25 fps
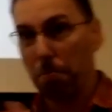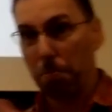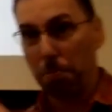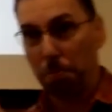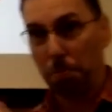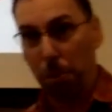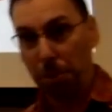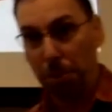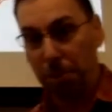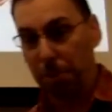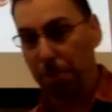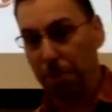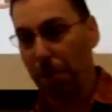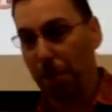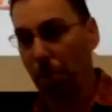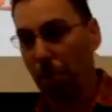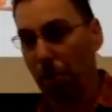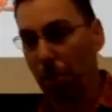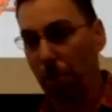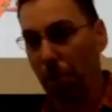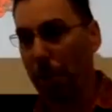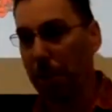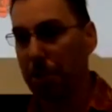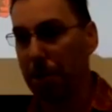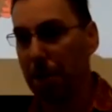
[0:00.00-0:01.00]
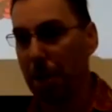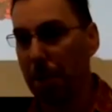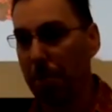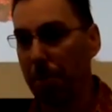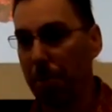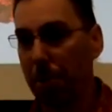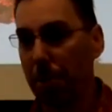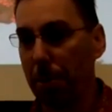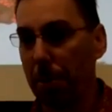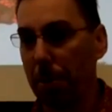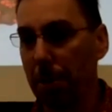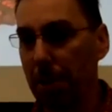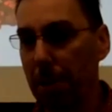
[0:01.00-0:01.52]
puts them in the right shape.
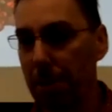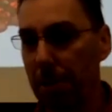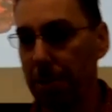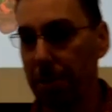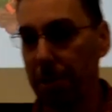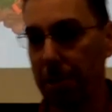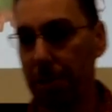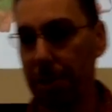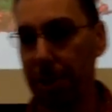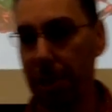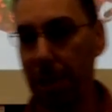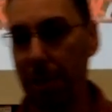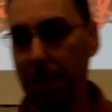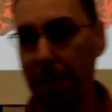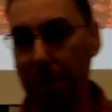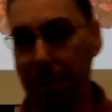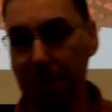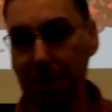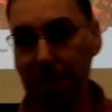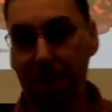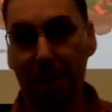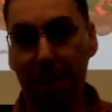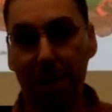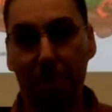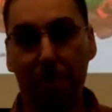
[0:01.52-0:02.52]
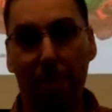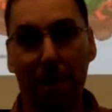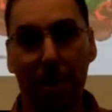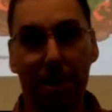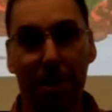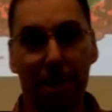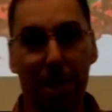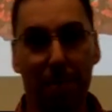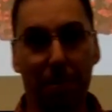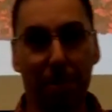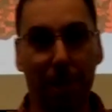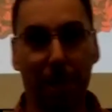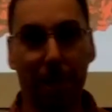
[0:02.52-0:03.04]
So it's kind of like the
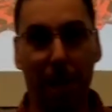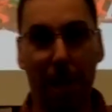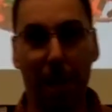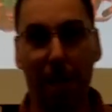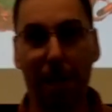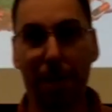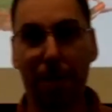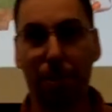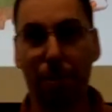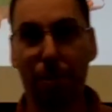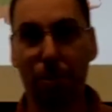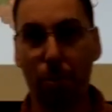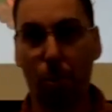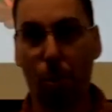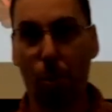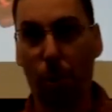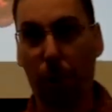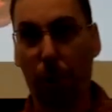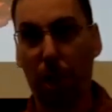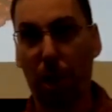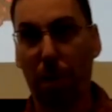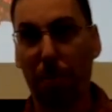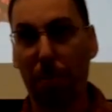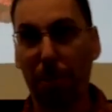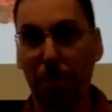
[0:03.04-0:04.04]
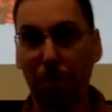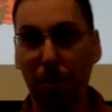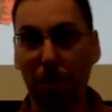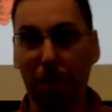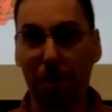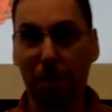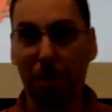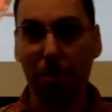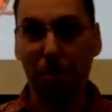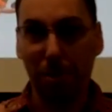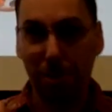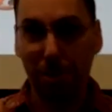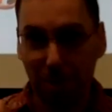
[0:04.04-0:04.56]
step-by-step guide to origami.
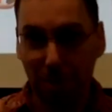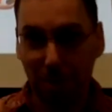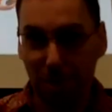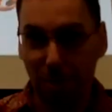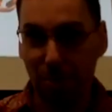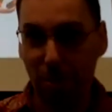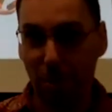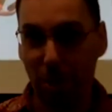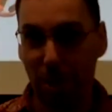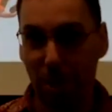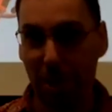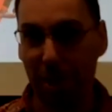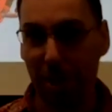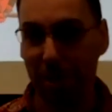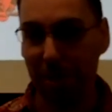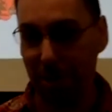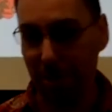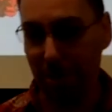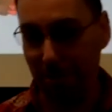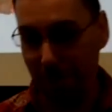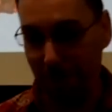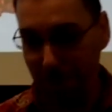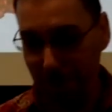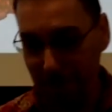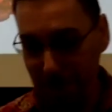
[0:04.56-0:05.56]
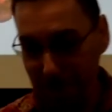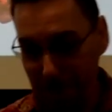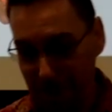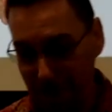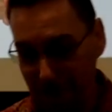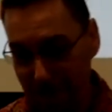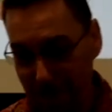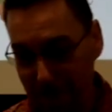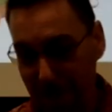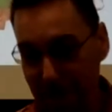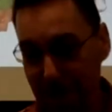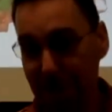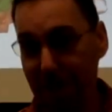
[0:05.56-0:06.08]
Look, it's this one. You follow this
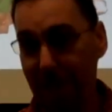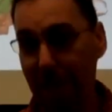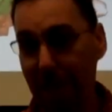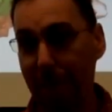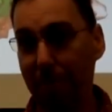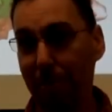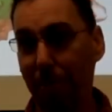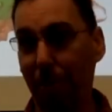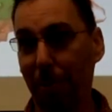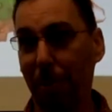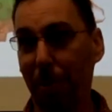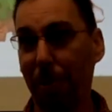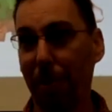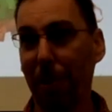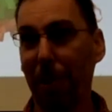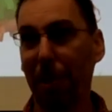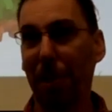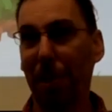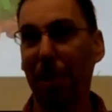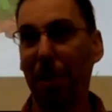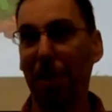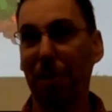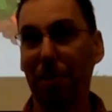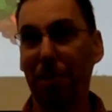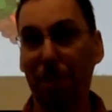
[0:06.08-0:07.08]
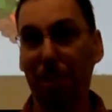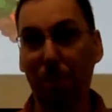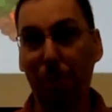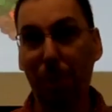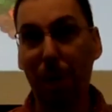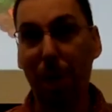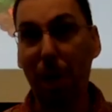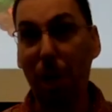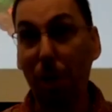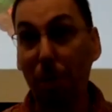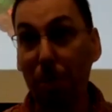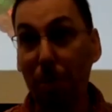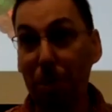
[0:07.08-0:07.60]
step-by-step, or if someone
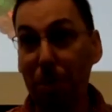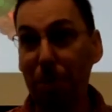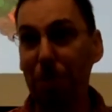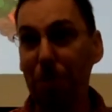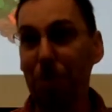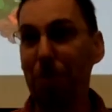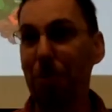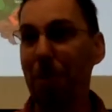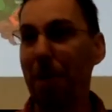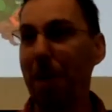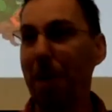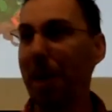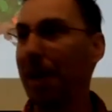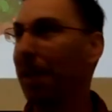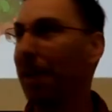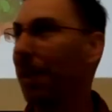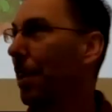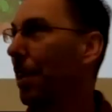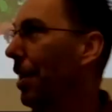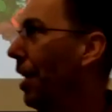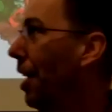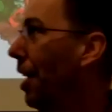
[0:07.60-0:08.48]
helps you do that,